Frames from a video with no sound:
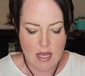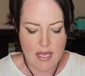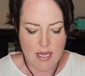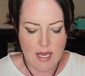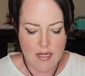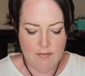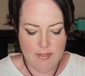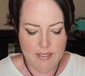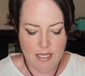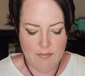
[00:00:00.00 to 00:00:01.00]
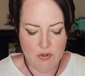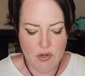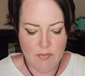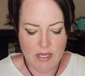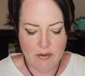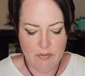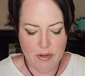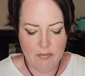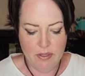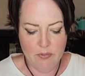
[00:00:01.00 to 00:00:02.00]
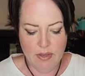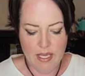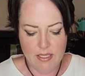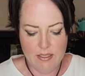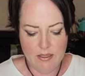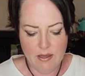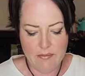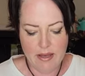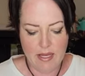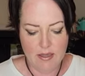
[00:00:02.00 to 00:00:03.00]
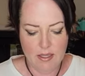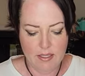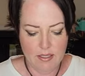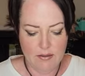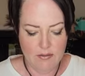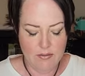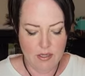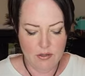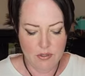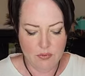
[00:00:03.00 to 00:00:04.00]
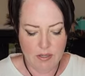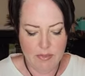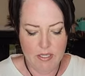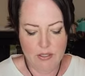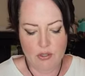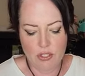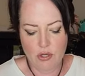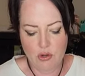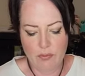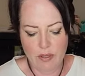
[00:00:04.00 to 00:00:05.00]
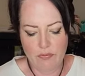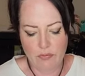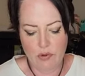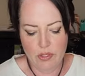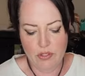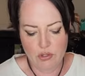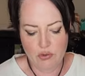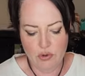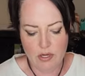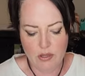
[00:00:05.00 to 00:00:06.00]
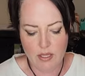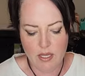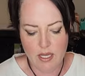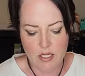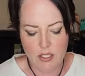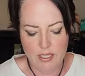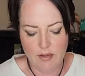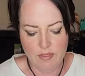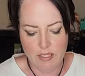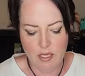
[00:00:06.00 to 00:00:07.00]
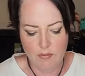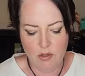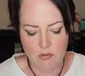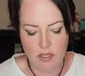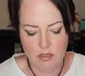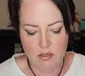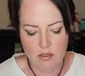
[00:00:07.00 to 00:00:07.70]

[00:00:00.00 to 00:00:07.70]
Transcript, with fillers: I kind of skip, normally I would probably wait and come back like in, you know, 20 minutes or so, but for the tutorial, I kind of just have to keep going.